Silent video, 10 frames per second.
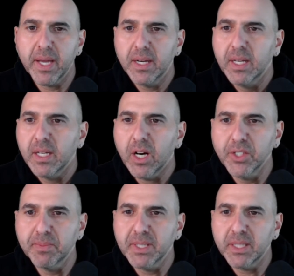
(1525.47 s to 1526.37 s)
but
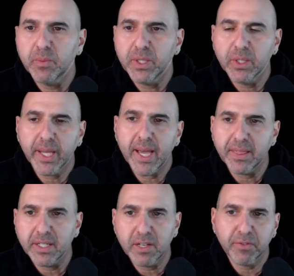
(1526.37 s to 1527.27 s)
ultimately we
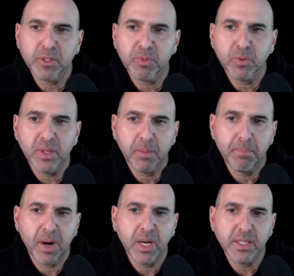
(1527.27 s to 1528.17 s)
look at the difference
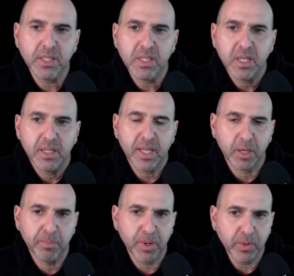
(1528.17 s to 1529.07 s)
between the bonds
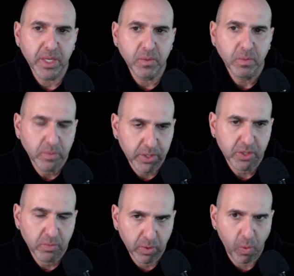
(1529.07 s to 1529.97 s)
that are broken,
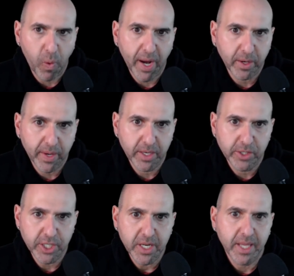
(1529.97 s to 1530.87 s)
which
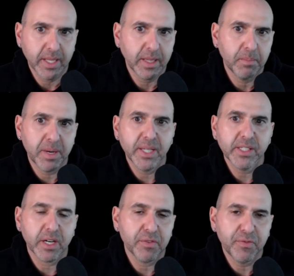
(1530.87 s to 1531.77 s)
require energy, and then the
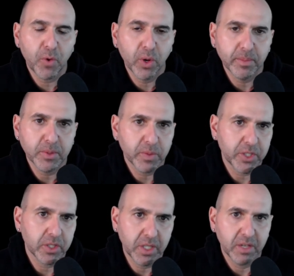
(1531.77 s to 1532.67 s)
bonds that are
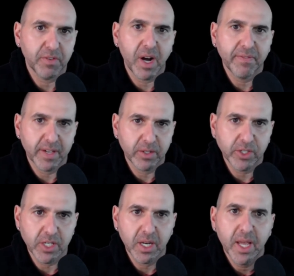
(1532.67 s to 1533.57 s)
formed, which give
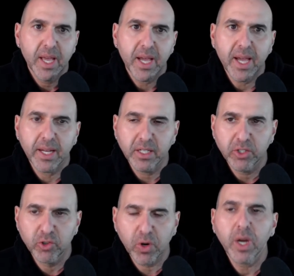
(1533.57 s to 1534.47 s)
off energy.
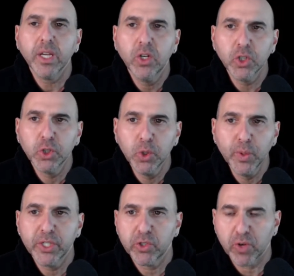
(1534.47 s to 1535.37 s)
And drawing
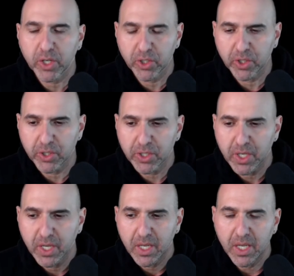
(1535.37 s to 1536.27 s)
good Lewis
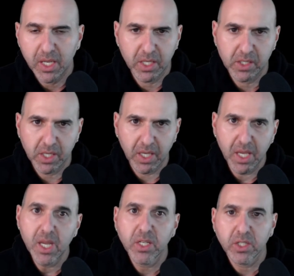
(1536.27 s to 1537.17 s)
structures
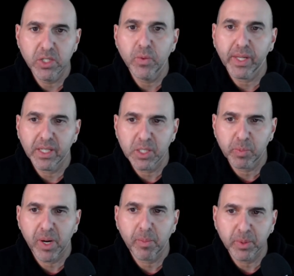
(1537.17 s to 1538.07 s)
is key to
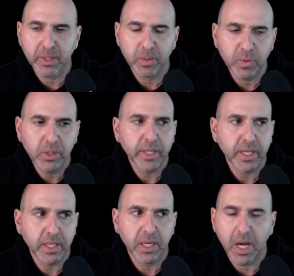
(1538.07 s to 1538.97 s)
doing this properly. And
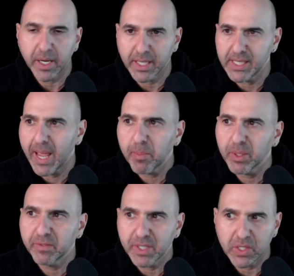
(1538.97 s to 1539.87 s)
we'll look at an
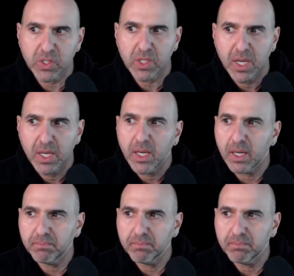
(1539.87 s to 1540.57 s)
example of this